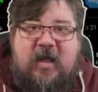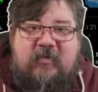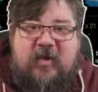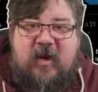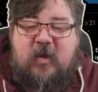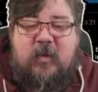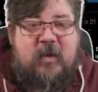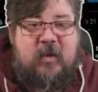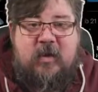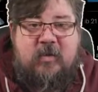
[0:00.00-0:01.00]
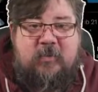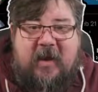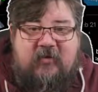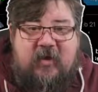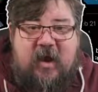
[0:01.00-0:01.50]
give it a go.
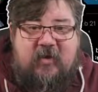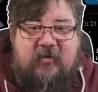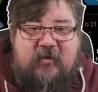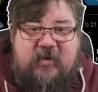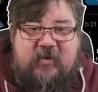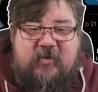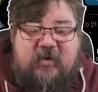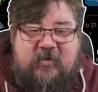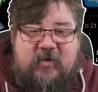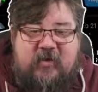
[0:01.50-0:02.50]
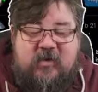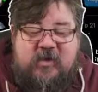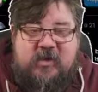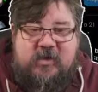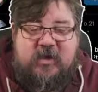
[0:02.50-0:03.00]
Battery life for the
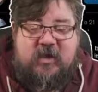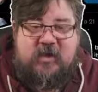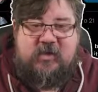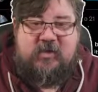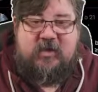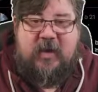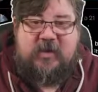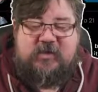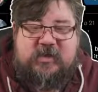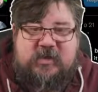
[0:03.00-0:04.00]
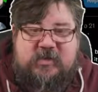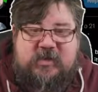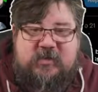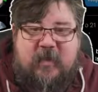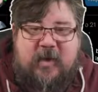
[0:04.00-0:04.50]
DJI 2S
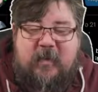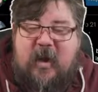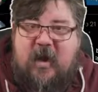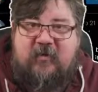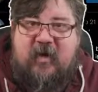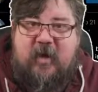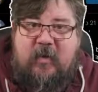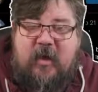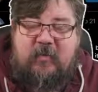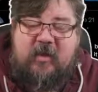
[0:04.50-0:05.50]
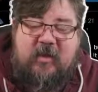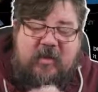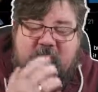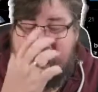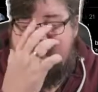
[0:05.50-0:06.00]
is around about half an hour. I mean, I
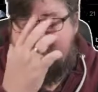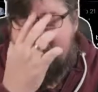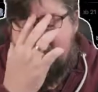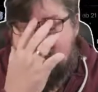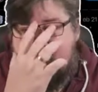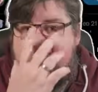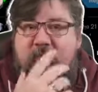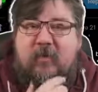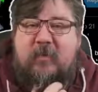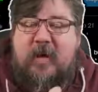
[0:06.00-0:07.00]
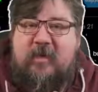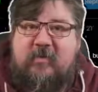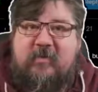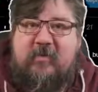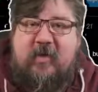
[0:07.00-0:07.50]
think it says about 34
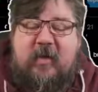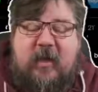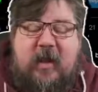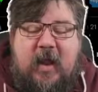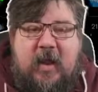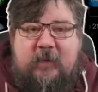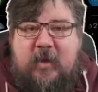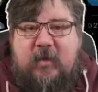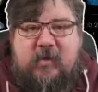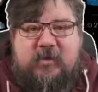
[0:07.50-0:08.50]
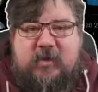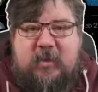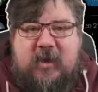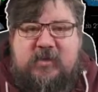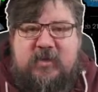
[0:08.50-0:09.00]
minutes. But of course, it
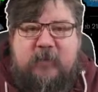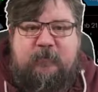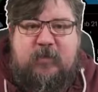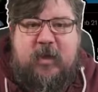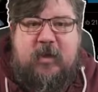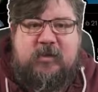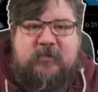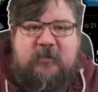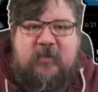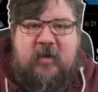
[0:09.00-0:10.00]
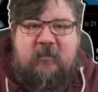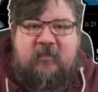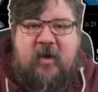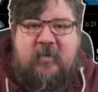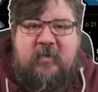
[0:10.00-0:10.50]
depends on lots of
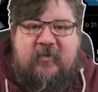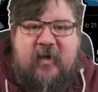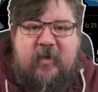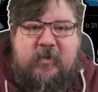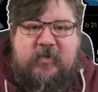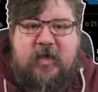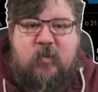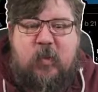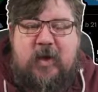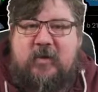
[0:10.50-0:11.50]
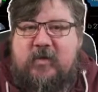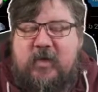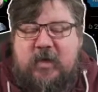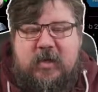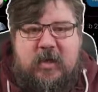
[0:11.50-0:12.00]
environment variables like wind